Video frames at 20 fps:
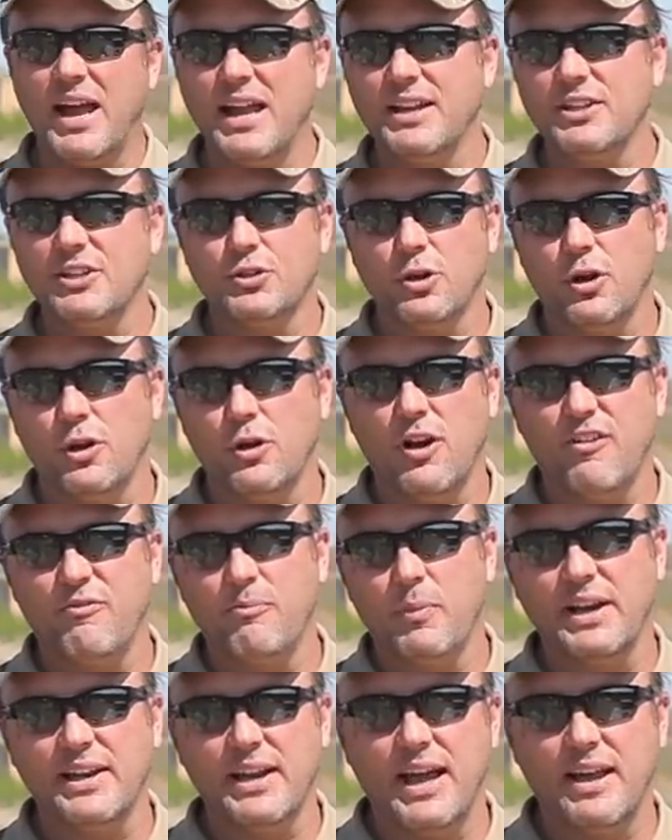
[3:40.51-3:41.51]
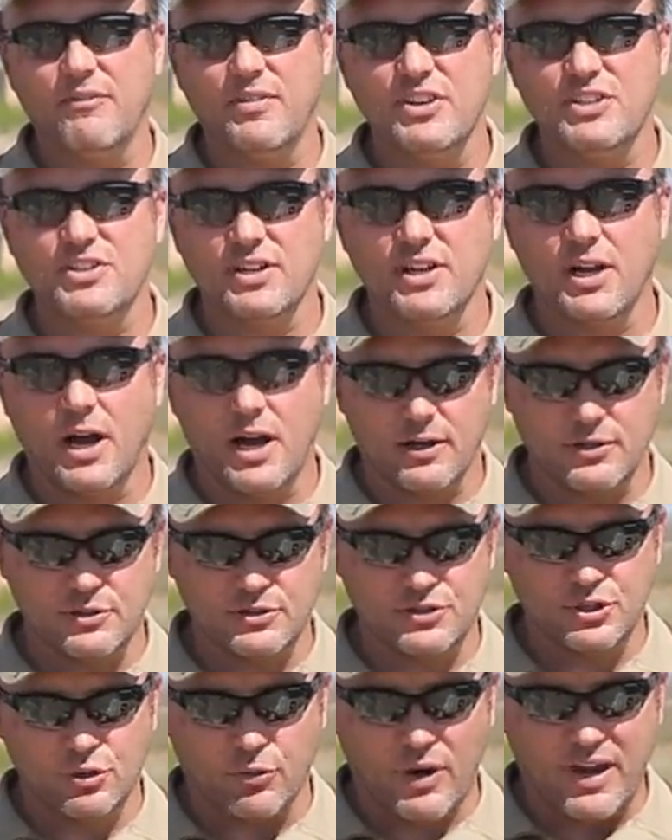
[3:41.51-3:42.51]
had to turn off my night vision
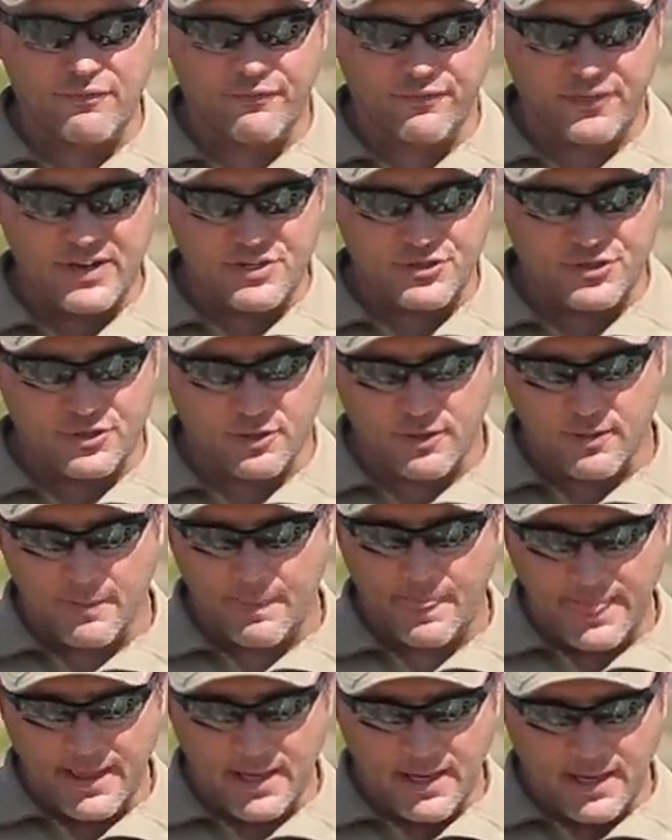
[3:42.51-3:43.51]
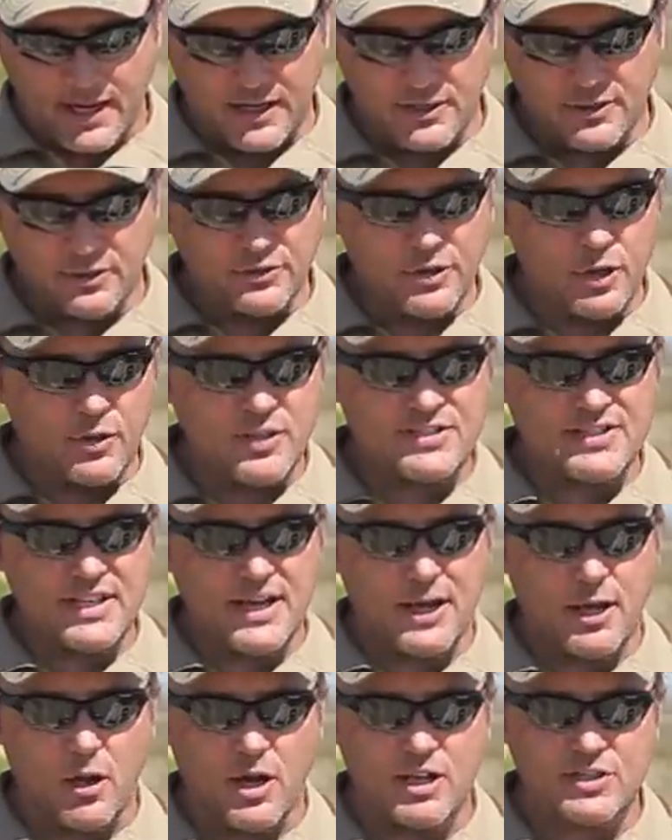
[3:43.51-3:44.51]
goggles. Great feature. Uh, you'll notice
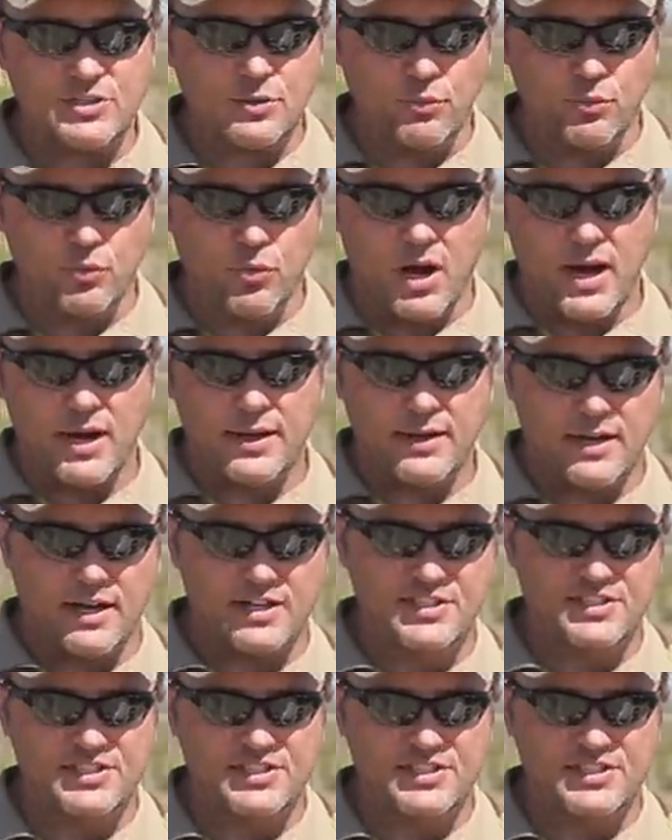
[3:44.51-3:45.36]
that I also run a